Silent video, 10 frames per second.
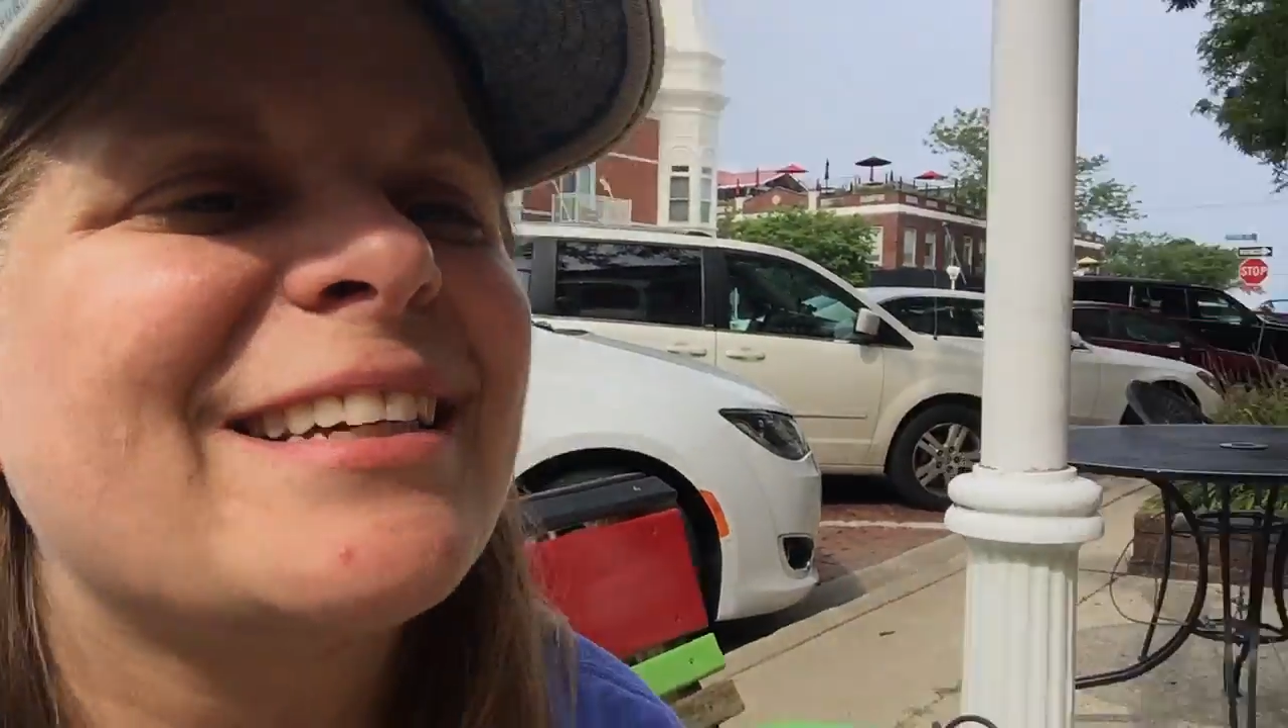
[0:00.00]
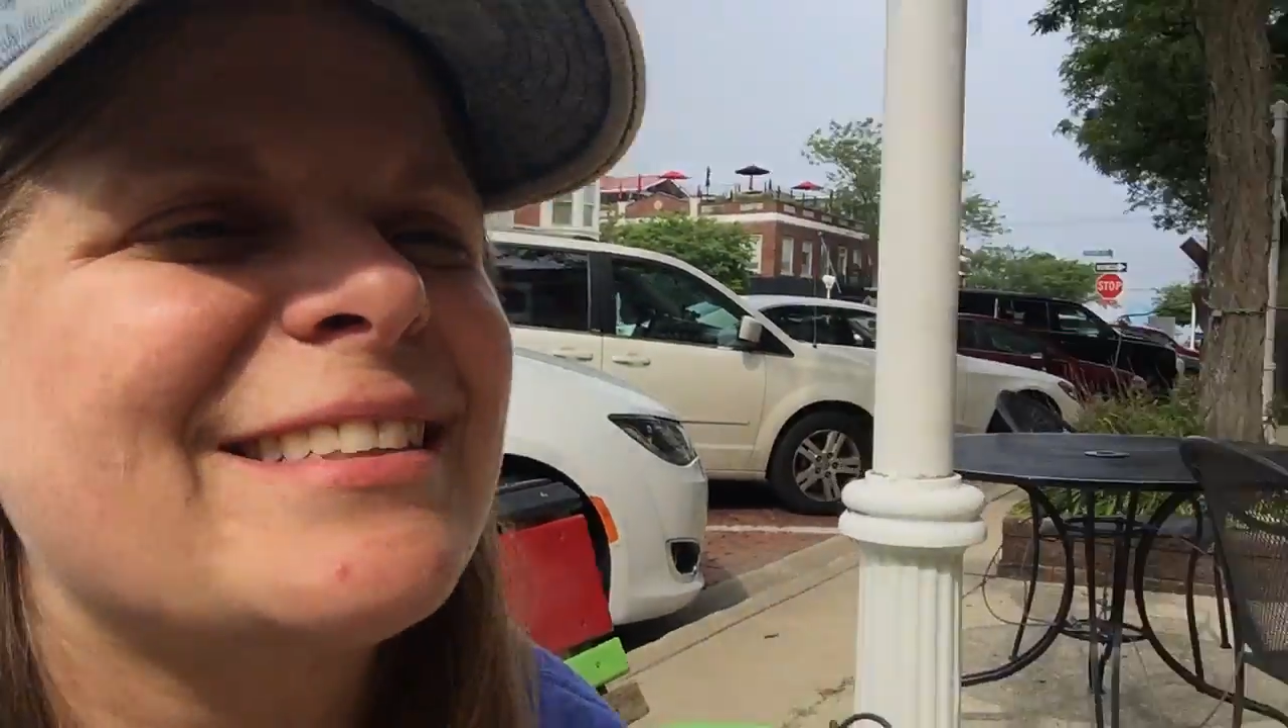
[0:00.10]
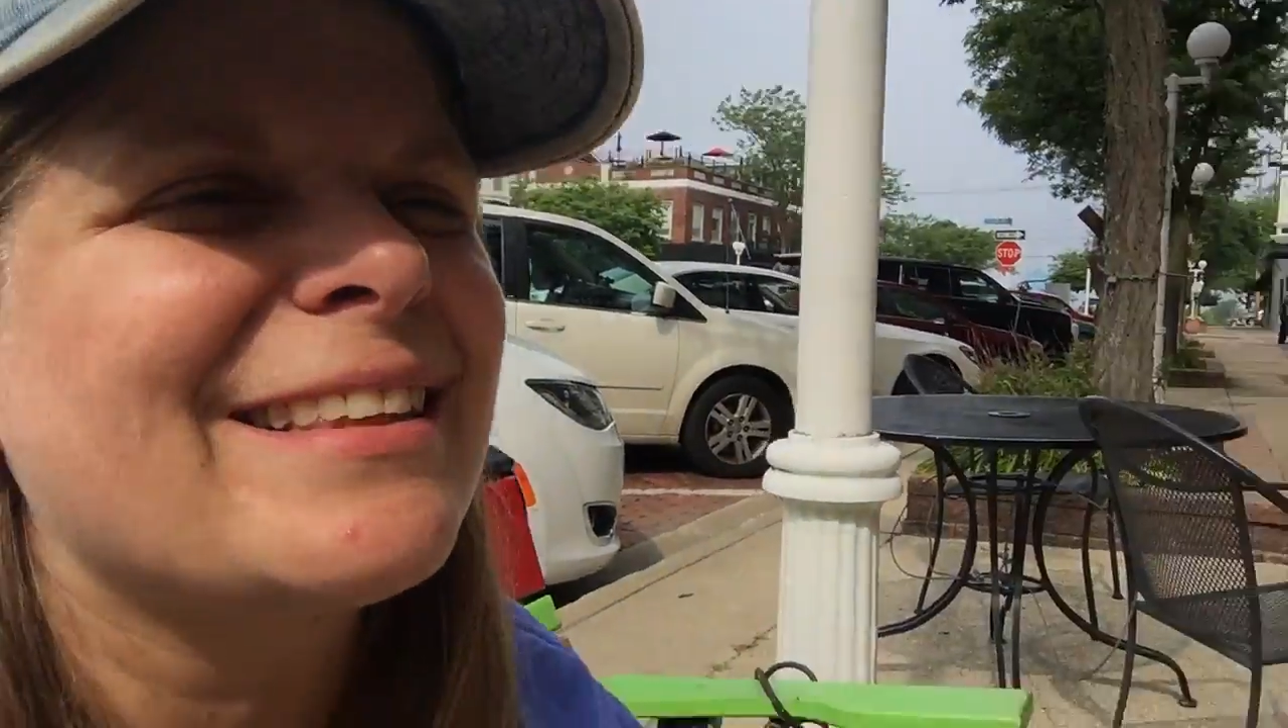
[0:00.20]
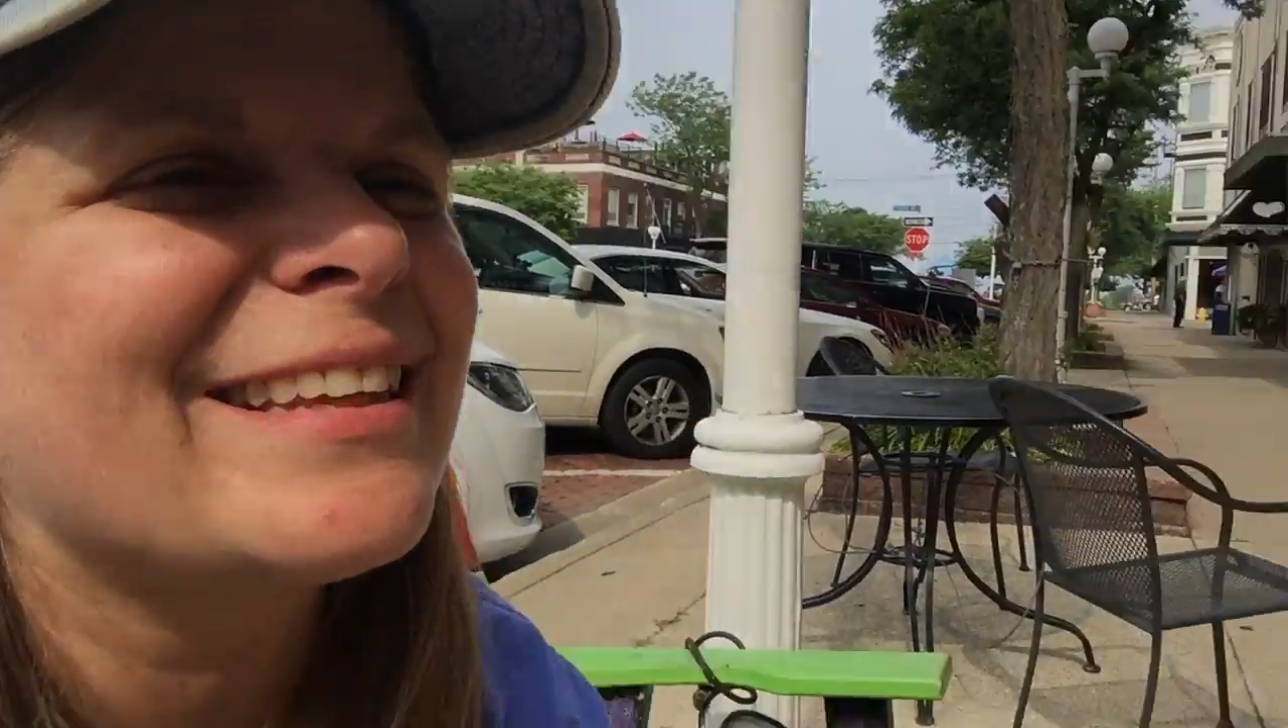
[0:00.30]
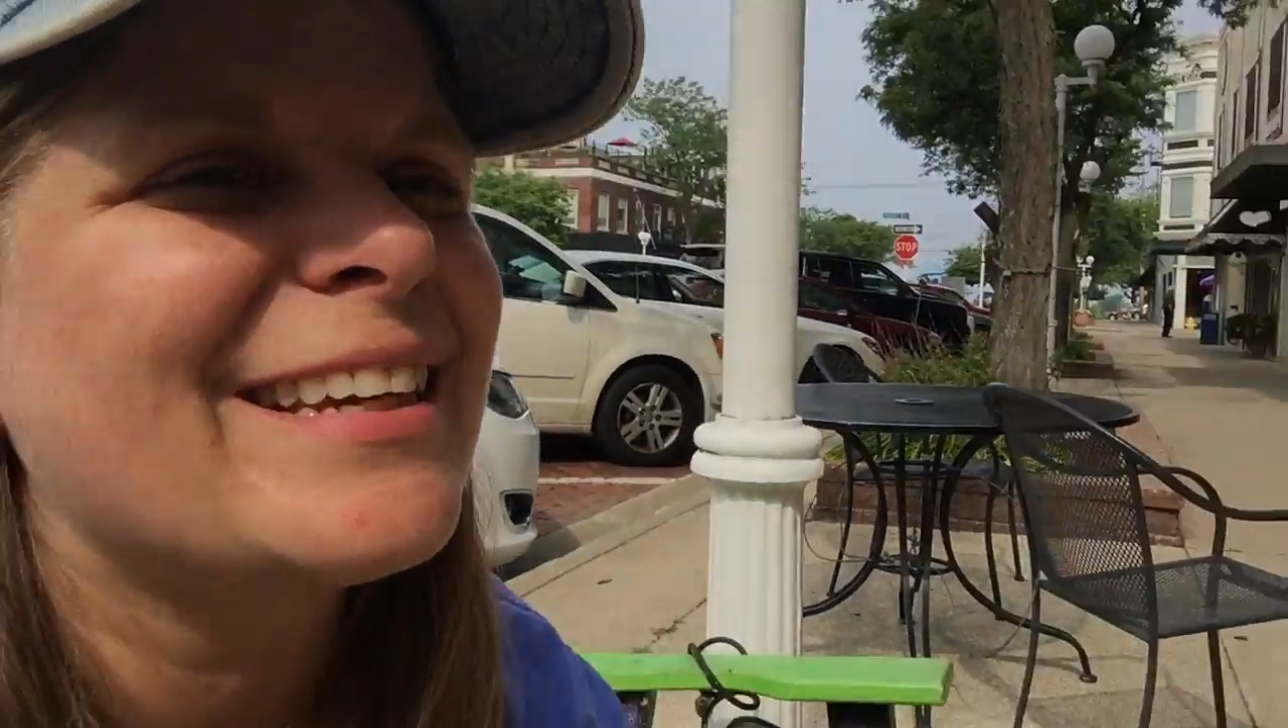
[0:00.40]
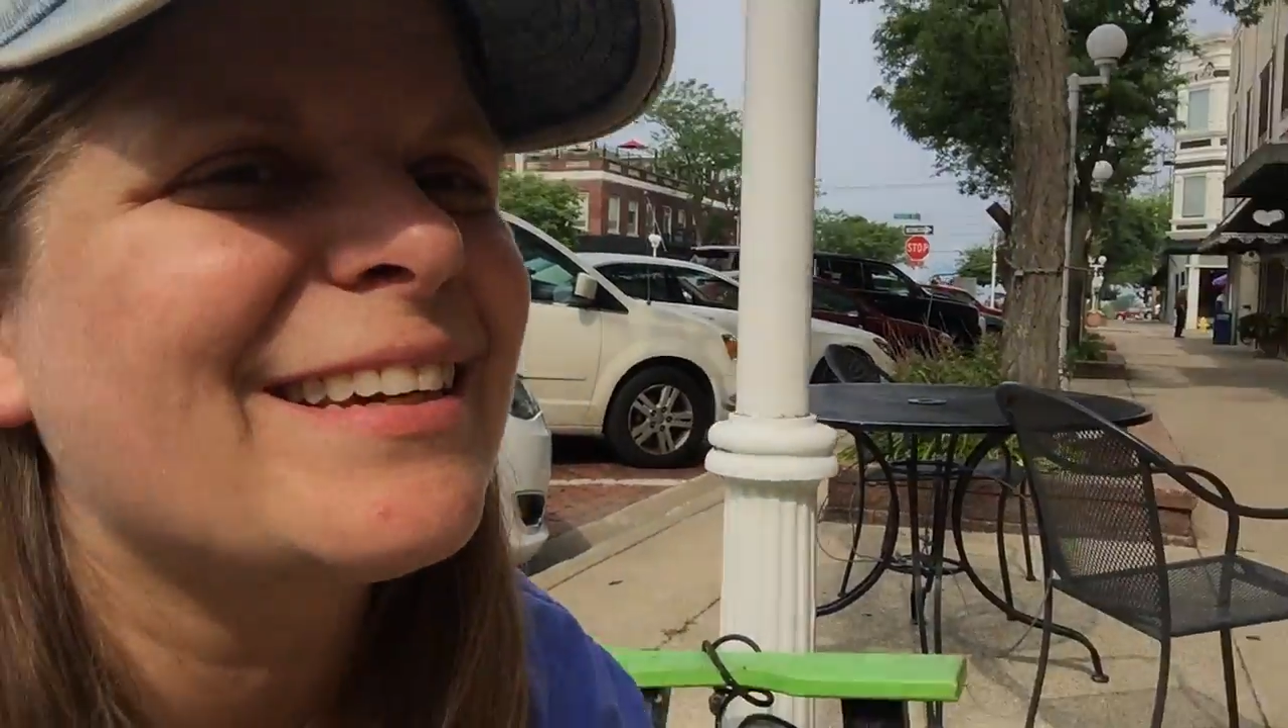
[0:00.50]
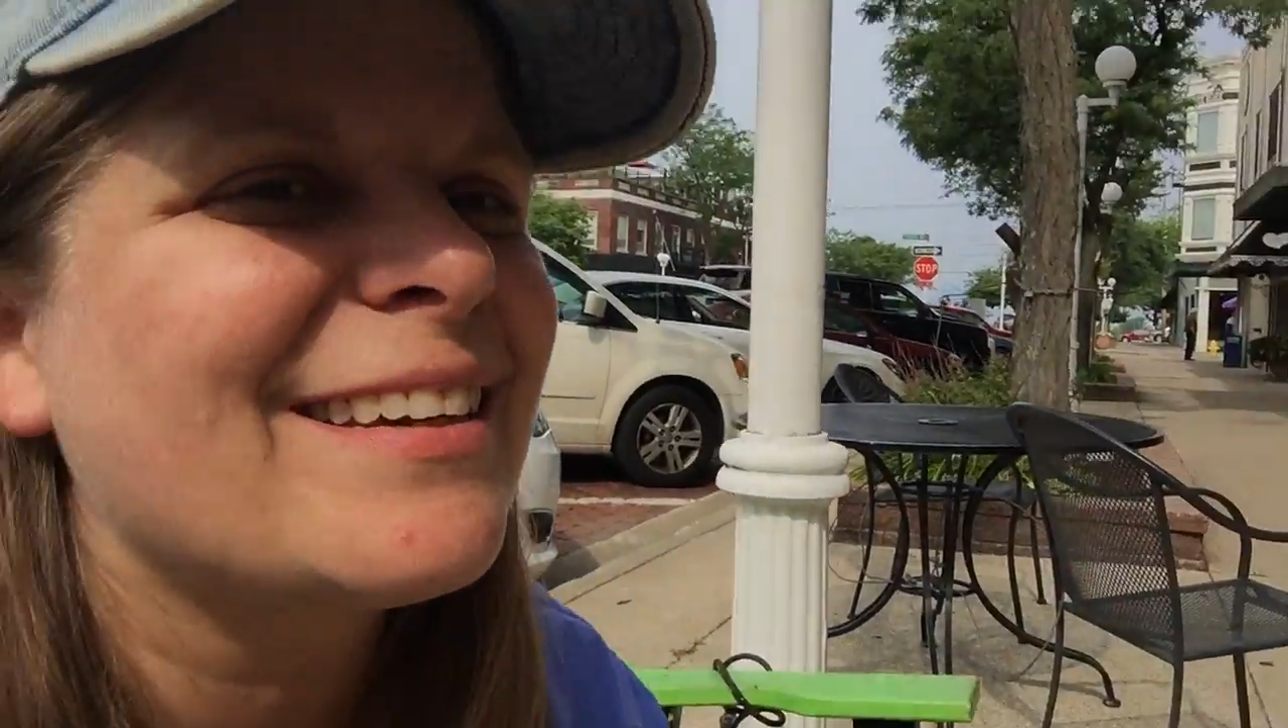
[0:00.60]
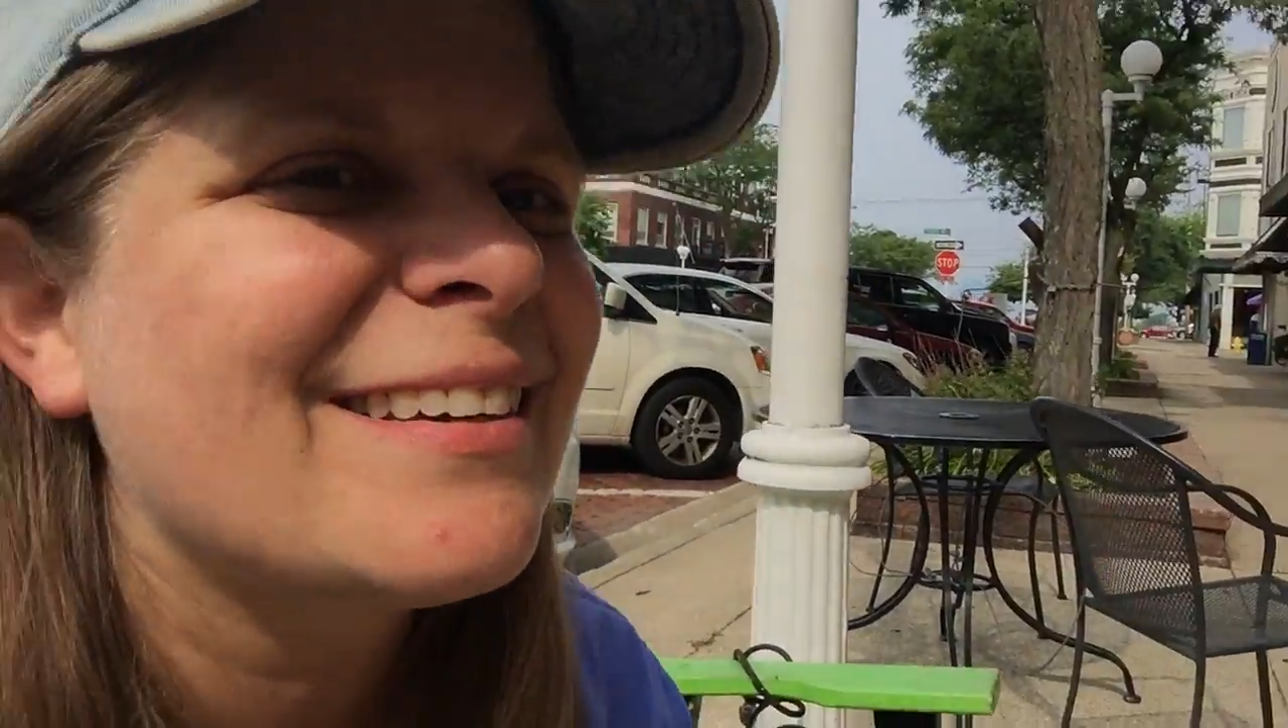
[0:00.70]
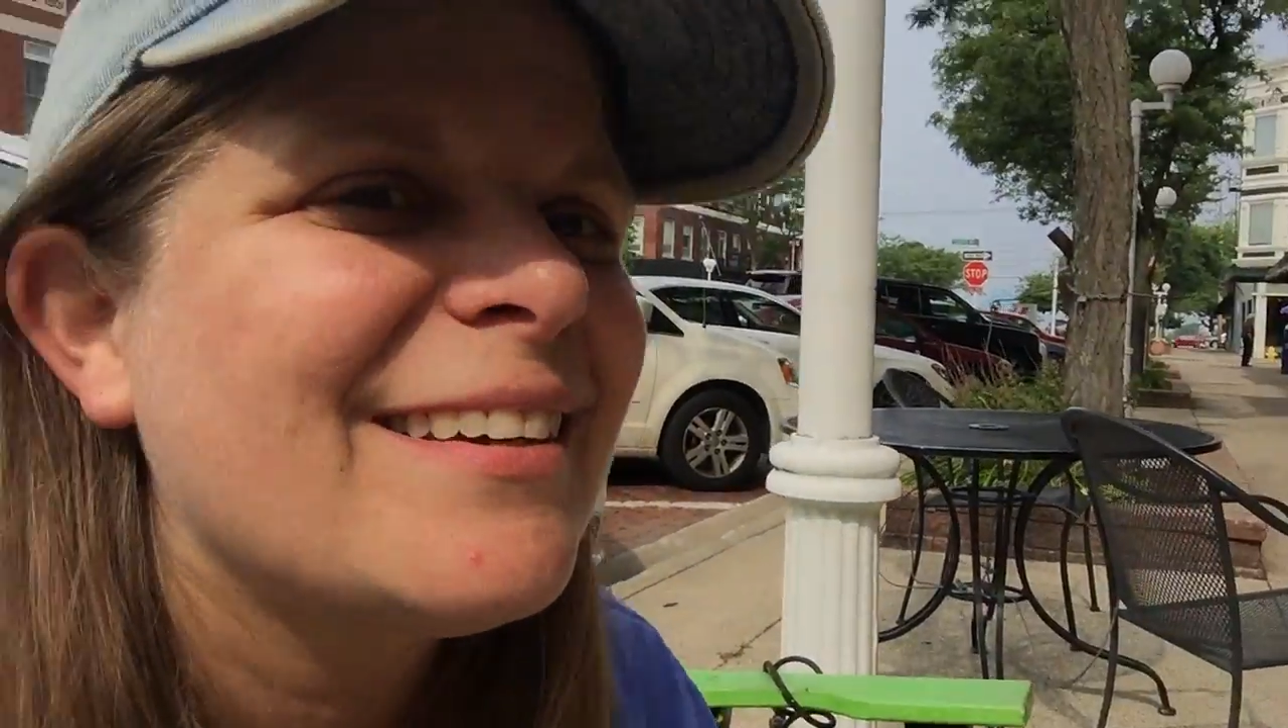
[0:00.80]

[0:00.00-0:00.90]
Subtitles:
because I think